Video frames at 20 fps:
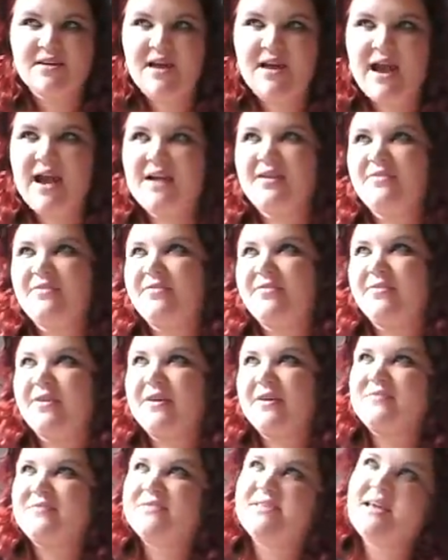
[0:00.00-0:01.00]
kind of
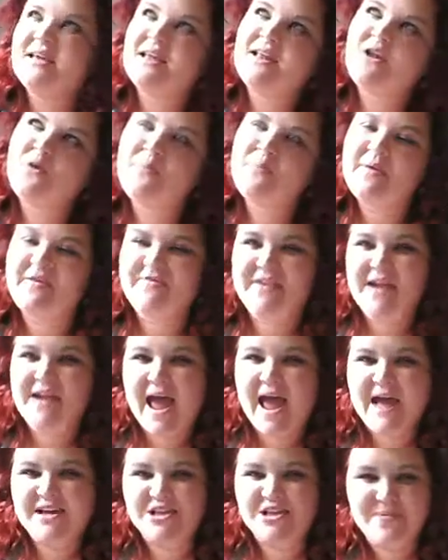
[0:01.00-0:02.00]
gives it a little bit of an
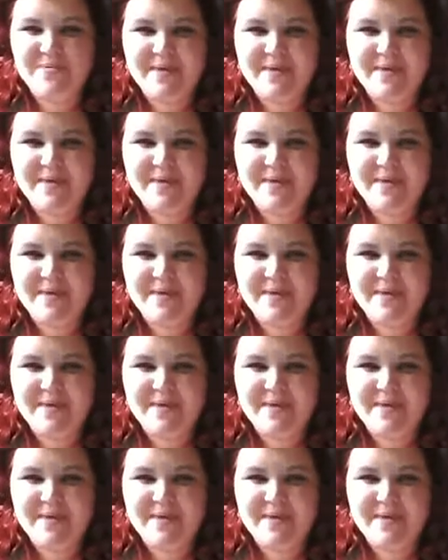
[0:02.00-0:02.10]
edge.